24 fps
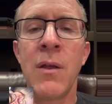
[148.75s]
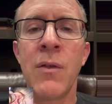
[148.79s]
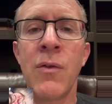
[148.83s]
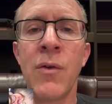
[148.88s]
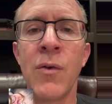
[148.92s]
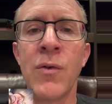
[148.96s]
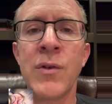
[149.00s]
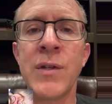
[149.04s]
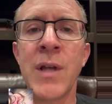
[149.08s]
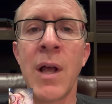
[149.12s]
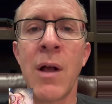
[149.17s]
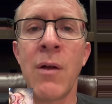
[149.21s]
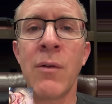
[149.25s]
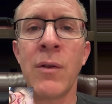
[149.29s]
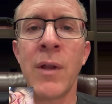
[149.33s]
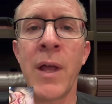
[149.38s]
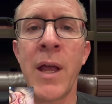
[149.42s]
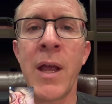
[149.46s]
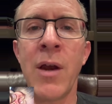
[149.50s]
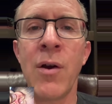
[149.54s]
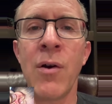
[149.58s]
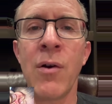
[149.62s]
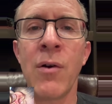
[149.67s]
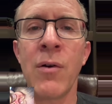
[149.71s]
those out
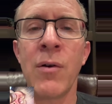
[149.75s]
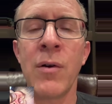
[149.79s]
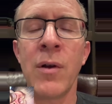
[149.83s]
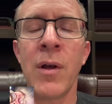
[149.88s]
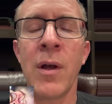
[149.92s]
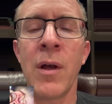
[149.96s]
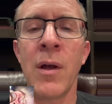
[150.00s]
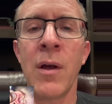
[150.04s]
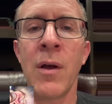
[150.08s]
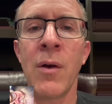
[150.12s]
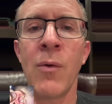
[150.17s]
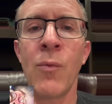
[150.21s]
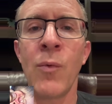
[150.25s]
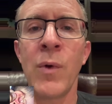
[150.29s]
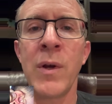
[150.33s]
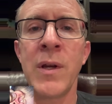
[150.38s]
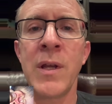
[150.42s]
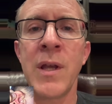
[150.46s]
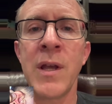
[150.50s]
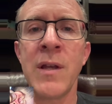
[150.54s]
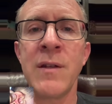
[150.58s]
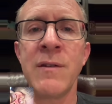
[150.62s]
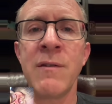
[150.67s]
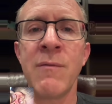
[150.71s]
later when
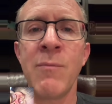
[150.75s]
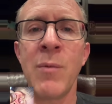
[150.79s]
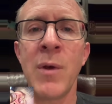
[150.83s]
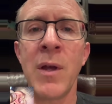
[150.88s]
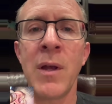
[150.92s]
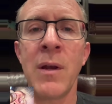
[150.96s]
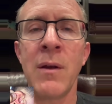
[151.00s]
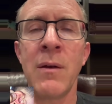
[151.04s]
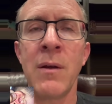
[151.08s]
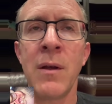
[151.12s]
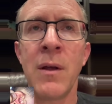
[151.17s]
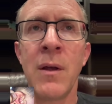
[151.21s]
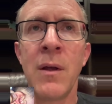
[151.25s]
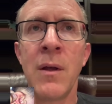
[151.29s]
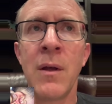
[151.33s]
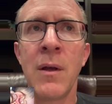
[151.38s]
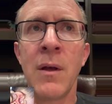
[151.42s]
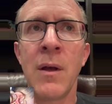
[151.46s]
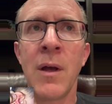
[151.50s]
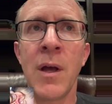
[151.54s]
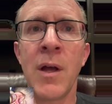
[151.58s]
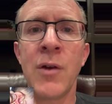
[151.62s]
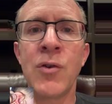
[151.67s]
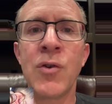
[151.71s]
kids have been
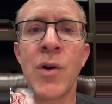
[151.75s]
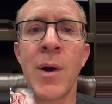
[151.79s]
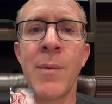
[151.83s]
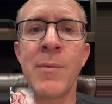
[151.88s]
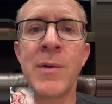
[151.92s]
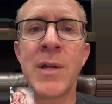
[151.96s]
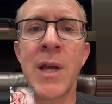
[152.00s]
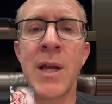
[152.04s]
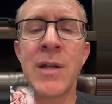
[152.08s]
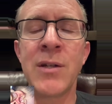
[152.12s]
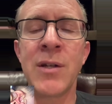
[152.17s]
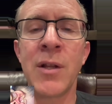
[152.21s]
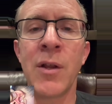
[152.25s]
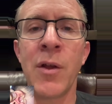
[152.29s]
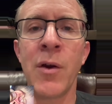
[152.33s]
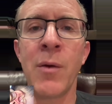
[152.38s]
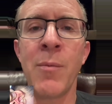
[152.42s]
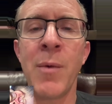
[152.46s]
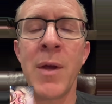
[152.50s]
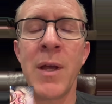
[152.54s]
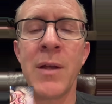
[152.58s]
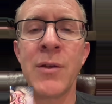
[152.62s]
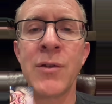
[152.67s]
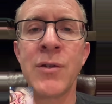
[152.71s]
traumatized a little
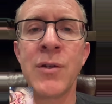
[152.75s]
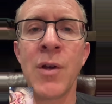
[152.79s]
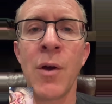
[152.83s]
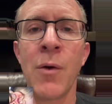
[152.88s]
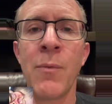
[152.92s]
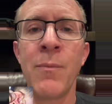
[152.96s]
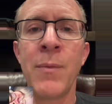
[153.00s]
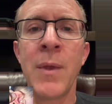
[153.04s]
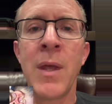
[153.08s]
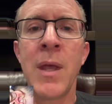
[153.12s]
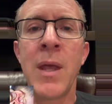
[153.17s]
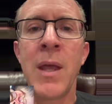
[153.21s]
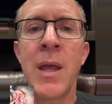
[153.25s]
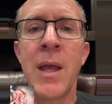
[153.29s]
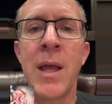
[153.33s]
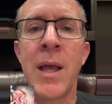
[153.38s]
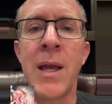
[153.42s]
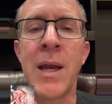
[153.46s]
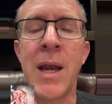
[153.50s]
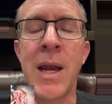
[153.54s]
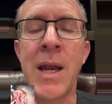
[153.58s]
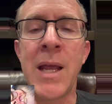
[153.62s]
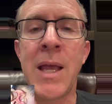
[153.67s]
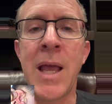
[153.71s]
bit. So
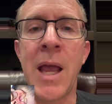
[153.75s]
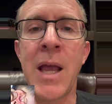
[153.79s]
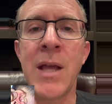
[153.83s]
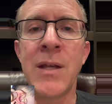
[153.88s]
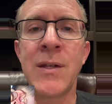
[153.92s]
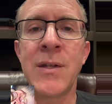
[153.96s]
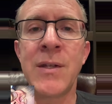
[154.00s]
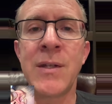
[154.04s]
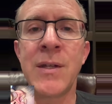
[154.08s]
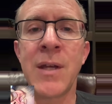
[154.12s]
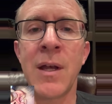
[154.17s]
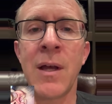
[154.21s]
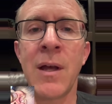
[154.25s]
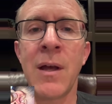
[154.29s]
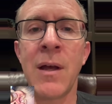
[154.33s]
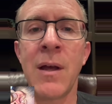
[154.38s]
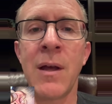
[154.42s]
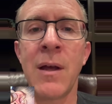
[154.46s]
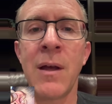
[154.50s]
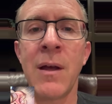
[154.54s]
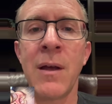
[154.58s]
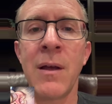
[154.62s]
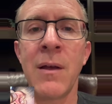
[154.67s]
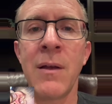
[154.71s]
in any case,
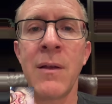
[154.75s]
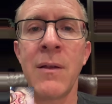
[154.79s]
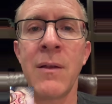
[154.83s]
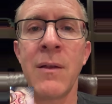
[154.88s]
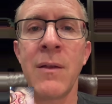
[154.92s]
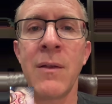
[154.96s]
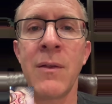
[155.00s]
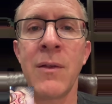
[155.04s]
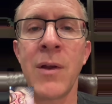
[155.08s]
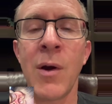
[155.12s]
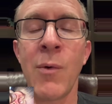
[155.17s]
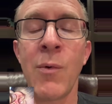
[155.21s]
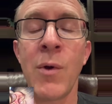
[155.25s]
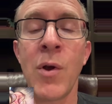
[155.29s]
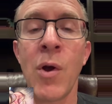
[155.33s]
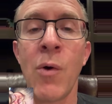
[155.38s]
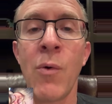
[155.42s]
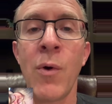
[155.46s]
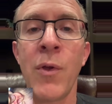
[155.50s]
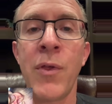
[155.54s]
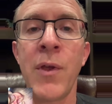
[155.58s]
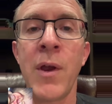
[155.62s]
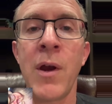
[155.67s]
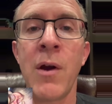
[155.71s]
there we go
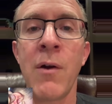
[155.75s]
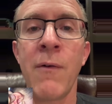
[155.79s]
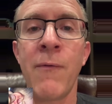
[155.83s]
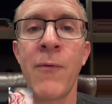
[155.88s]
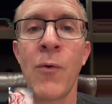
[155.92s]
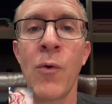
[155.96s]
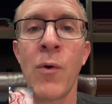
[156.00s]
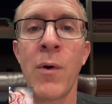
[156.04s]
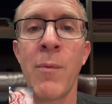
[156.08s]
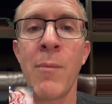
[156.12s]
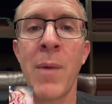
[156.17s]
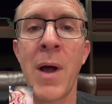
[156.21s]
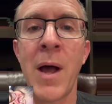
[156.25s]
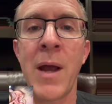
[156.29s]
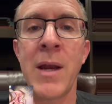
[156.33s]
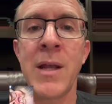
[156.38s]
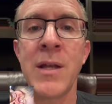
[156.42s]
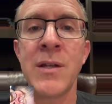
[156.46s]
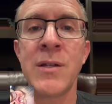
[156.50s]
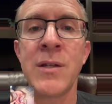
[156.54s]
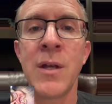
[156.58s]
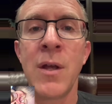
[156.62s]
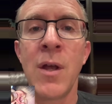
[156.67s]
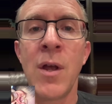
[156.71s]
with ear foreign
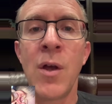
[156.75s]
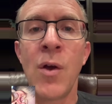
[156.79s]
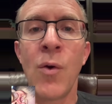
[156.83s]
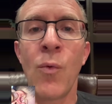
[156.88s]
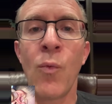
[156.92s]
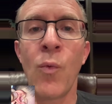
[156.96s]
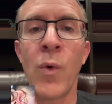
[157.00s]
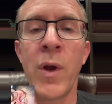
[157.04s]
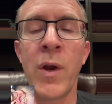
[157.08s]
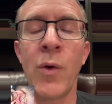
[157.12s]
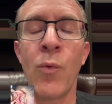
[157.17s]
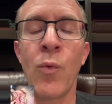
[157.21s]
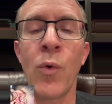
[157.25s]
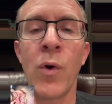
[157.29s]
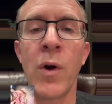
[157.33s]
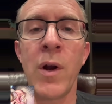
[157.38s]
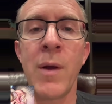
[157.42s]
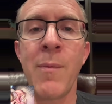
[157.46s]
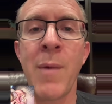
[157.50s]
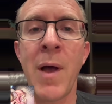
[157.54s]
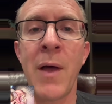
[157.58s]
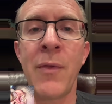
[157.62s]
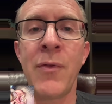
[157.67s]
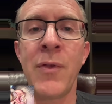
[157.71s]
bodies, when to worry
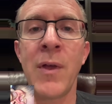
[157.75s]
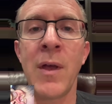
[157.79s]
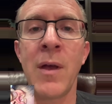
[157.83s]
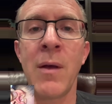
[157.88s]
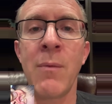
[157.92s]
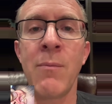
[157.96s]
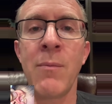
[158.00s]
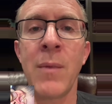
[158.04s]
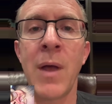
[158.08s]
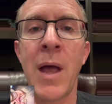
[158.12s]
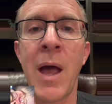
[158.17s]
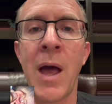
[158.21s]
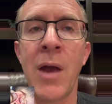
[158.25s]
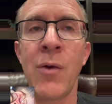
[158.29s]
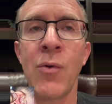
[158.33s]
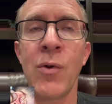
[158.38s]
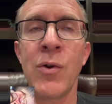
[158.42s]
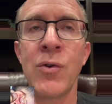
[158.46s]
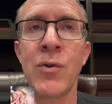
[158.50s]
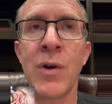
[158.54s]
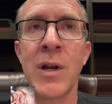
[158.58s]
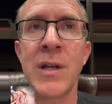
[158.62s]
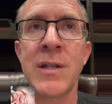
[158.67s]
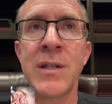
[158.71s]
about them, how to
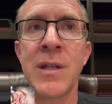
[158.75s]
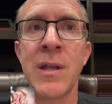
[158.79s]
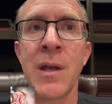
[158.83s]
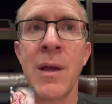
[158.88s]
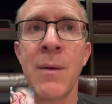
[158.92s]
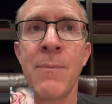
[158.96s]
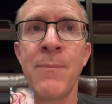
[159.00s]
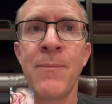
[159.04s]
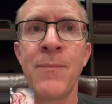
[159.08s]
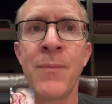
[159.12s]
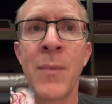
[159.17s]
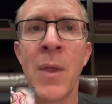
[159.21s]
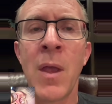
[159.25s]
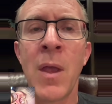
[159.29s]
address them.